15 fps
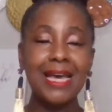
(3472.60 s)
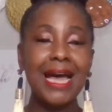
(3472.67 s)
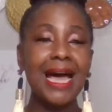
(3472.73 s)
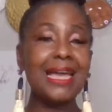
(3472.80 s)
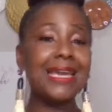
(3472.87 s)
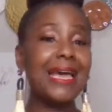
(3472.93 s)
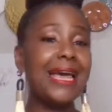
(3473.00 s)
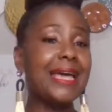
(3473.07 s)

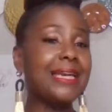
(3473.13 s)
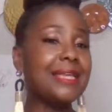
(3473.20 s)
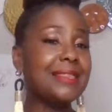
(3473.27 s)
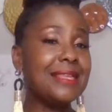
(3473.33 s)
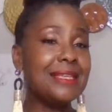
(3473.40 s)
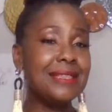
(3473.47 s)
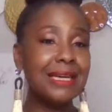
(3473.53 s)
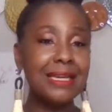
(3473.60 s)
And
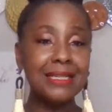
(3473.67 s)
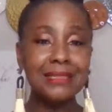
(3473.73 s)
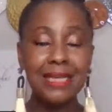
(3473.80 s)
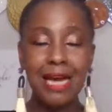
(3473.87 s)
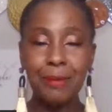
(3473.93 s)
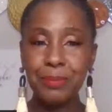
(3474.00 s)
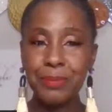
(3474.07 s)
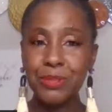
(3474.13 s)
anything that has
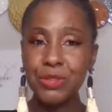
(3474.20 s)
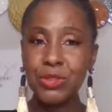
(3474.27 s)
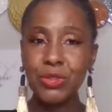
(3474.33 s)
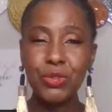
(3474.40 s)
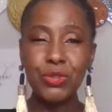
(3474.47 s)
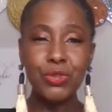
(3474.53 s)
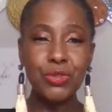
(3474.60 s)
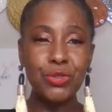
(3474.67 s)
happened
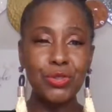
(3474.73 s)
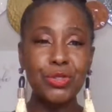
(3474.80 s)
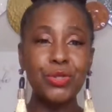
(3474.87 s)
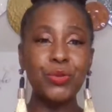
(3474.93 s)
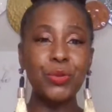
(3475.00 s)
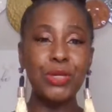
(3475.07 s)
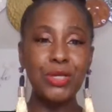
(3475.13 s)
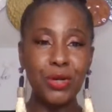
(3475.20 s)
to
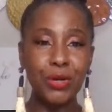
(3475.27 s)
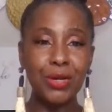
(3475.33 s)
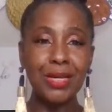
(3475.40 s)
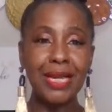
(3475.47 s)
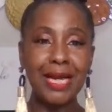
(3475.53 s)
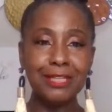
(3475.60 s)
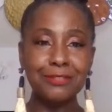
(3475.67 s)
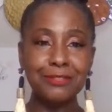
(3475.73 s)
you in your
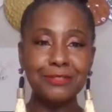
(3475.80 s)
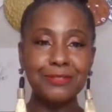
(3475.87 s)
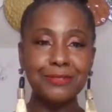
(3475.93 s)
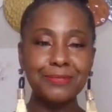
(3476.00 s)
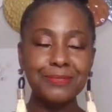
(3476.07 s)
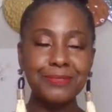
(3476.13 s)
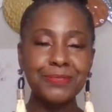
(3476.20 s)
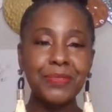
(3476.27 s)
life,
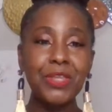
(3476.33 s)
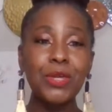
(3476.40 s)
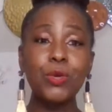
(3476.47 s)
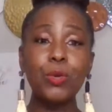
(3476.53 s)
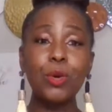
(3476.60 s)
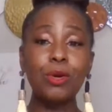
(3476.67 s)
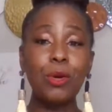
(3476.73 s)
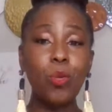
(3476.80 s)

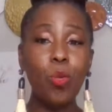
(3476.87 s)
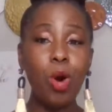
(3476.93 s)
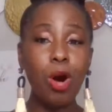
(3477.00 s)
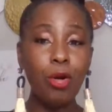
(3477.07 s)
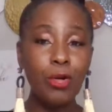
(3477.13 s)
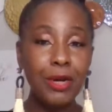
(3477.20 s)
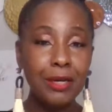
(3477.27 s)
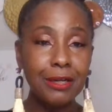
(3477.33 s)
you're a
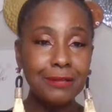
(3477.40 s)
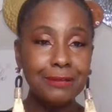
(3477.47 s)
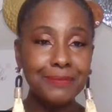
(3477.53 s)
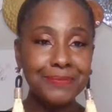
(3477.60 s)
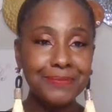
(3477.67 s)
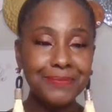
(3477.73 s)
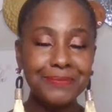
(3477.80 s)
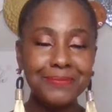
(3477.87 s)
warrior,
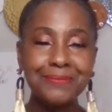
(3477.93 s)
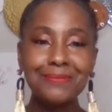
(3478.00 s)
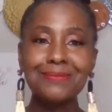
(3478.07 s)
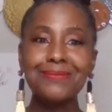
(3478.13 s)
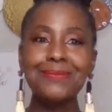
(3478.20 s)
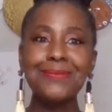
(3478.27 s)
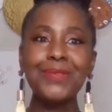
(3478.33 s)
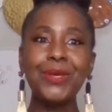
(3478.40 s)

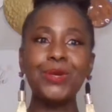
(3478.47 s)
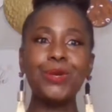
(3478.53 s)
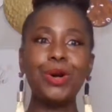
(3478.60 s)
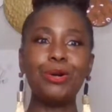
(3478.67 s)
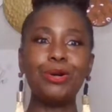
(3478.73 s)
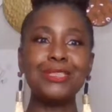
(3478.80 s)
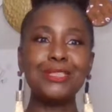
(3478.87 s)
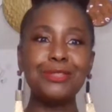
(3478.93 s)

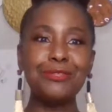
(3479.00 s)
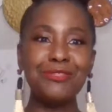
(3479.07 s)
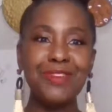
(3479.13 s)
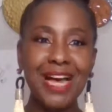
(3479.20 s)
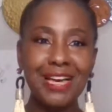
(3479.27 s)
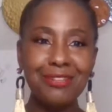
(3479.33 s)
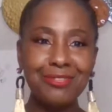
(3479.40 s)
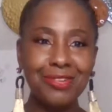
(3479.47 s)
you're a
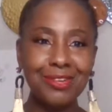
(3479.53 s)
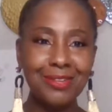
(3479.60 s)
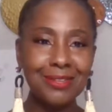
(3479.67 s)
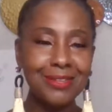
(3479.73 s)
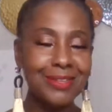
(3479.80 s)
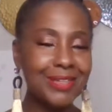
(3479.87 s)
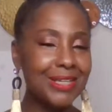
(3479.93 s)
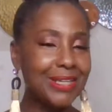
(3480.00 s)
survivor,
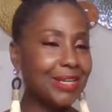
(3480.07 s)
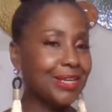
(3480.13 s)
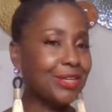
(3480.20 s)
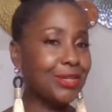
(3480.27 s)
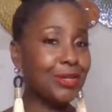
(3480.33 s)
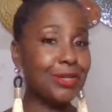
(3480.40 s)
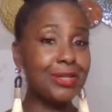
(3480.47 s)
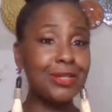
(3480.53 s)

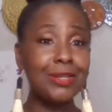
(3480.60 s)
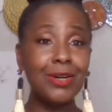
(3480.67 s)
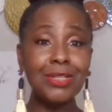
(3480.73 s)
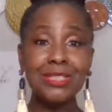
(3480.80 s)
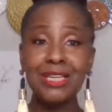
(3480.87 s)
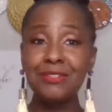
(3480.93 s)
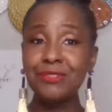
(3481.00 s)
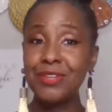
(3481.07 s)
you're
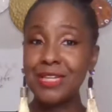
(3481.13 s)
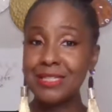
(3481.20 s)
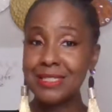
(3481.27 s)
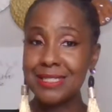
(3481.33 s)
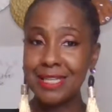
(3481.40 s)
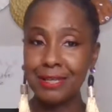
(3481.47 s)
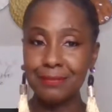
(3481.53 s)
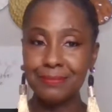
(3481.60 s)
not a
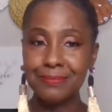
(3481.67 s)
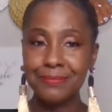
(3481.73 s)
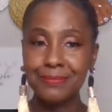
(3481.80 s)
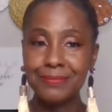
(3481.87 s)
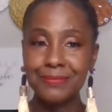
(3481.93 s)
victim.